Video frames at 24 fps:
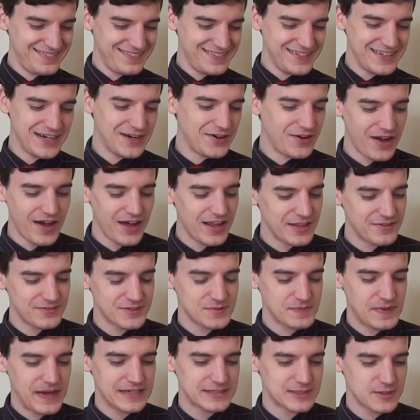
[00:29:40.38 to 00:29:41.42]
you know, all of
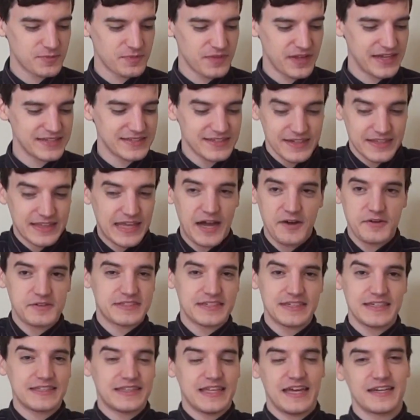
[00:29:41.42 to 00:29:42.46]
his master plans, like, that was
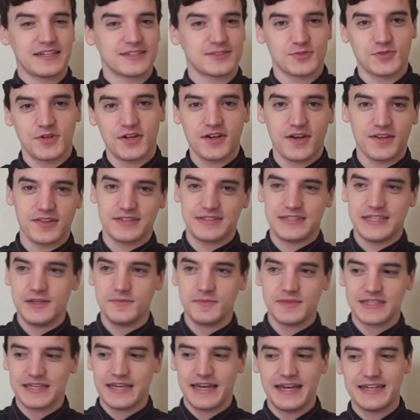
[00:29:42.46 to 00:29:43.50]
it. That destroyed all the
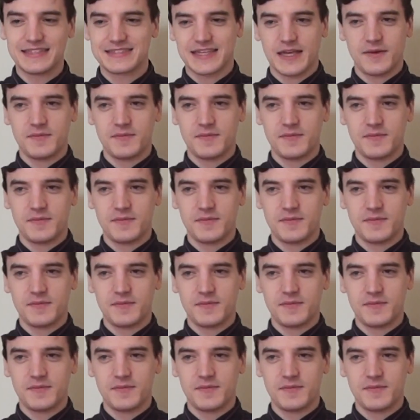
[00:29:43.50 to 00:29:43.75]
demon gates.